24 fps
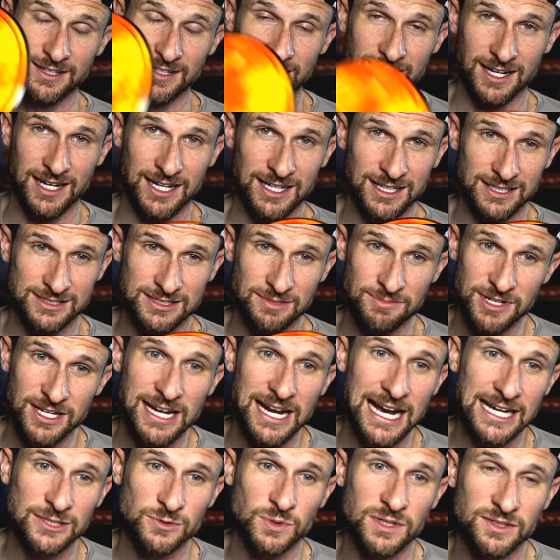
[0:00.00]
Some of you
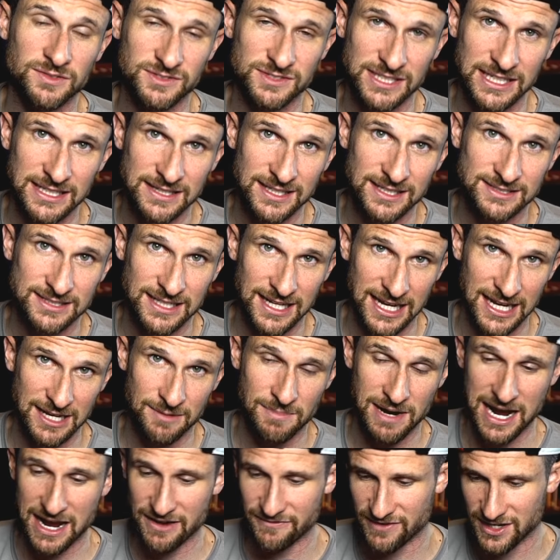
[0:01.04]
guys will have seen this
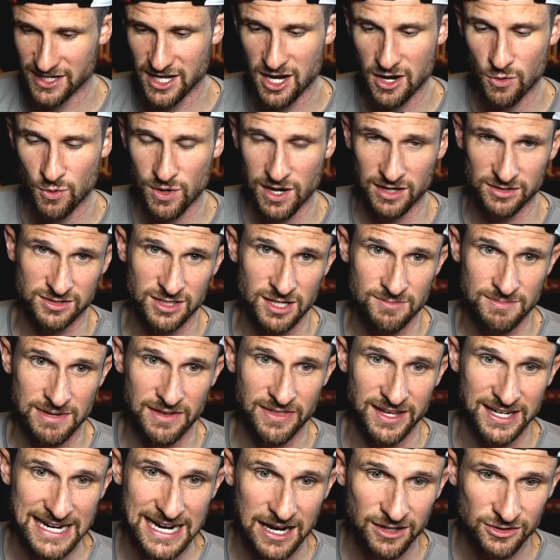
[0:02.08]
in my video where I was talking
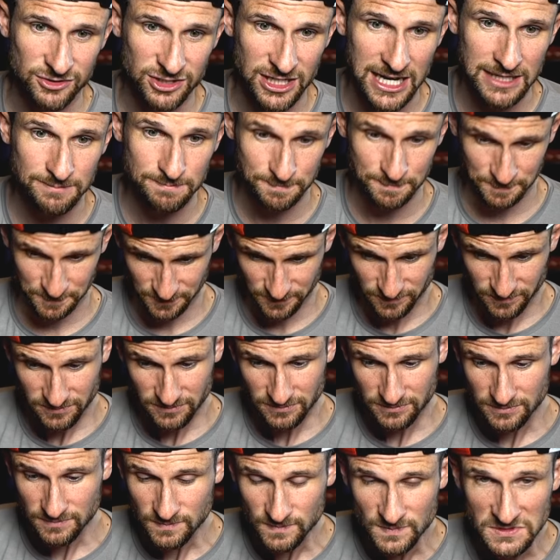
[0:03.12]
about the Caltrop.
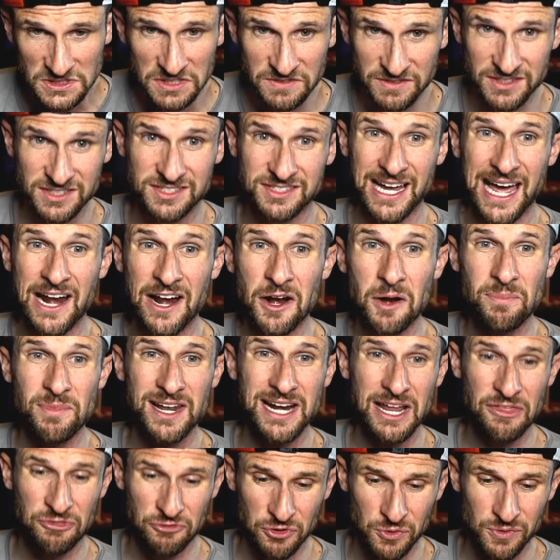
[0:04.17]
The sidearm
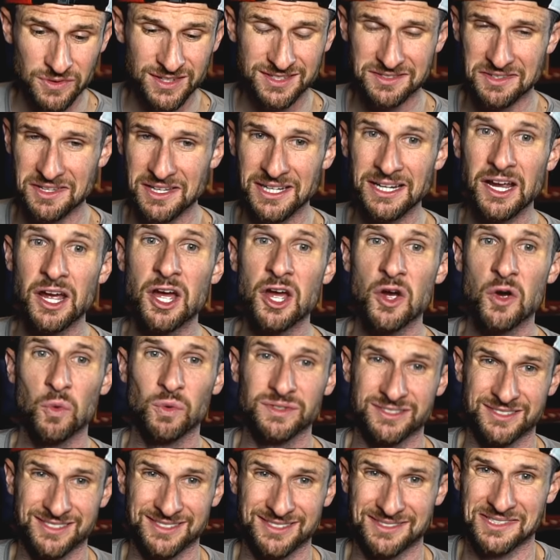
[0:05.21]
that I threw with this thing
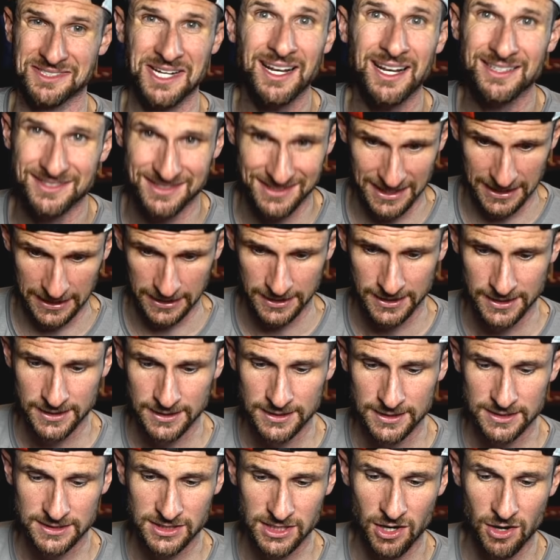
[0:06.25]
was disgusting.
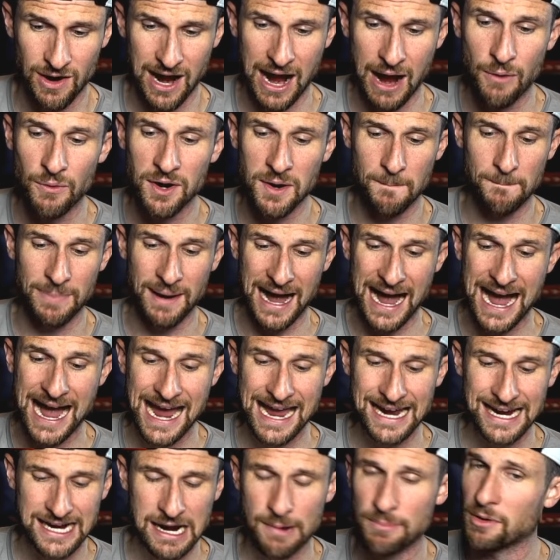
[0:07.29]
So I want to buy
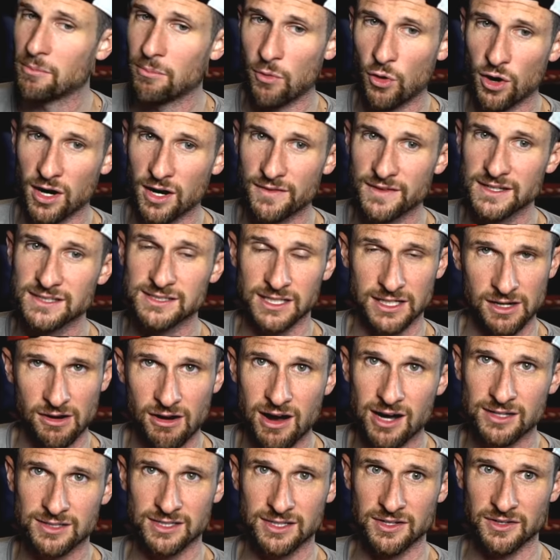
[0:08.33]
a couple more of these and go
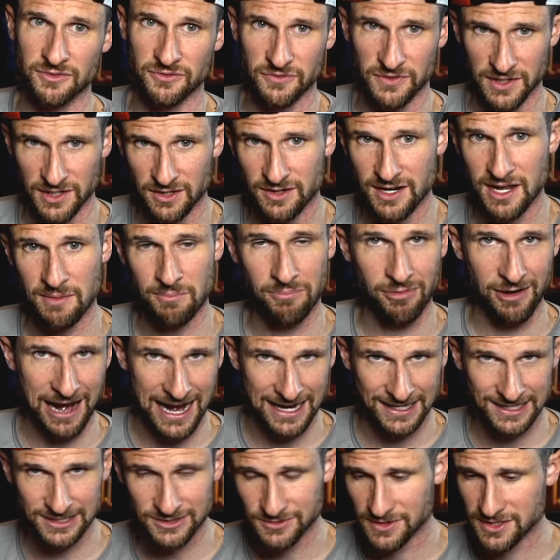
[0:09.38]
out to the field and
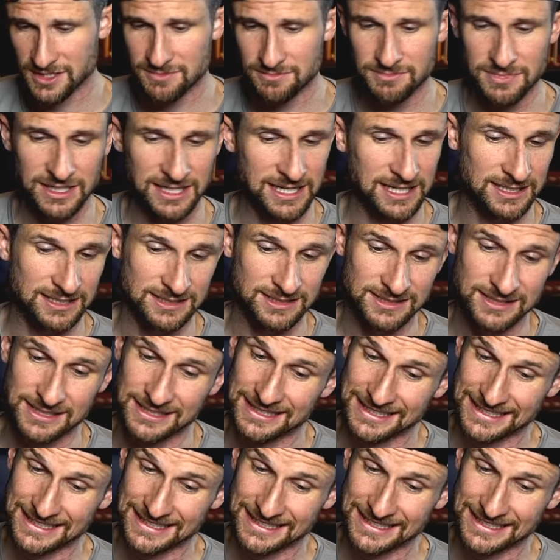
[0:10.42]
practice with them, because